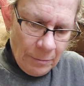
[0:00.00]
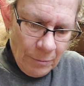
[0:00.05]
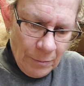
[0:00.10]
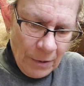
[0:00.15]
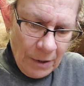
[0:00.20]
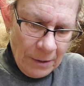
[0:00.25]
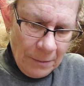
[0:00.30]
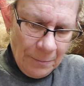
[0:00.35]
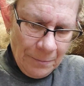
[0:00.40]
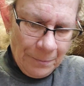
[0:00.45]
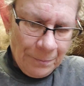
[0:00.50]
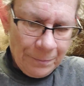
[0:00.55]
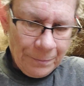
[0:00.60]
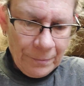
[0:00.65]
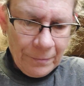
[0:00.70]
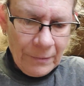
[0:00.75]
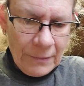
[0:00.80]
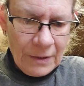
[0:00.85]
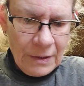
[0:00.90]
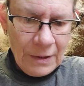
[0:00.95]
But
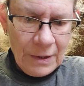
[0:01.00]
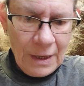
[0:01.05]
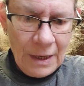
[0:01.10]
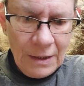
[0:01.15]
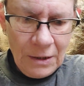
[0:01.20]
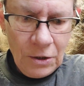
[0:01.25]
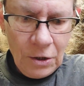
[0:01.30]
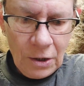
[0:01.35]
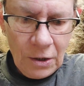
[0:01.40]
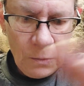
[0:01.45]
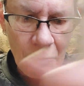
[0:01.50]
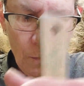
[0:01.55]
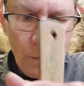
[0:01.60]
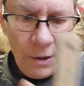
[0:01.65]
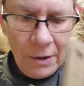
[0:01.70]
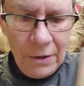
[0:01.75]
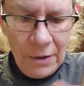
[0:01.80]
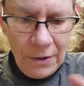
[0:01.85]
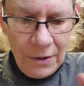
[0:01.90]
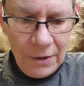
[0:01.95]
that's just
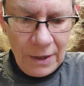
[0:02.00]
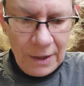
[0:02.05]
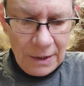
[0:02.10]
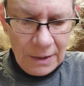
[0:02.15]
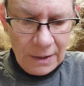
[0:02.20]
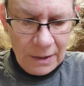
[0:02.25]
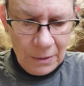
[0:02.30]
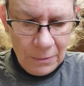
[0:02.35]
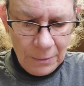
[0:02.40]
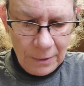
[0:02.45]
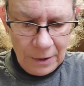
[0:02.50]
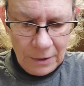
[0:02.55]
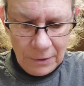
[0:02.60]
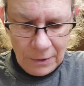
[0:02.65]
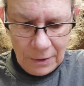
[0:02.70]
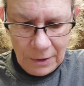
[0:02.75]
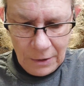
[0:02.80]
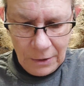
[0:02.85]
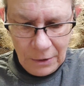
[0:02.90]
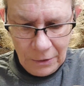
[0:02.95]
one of the things that we
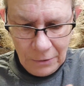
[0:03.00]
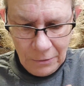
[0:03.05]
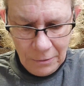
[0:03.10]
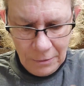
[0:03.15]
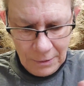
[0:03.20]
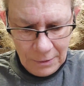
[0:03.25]
used to do.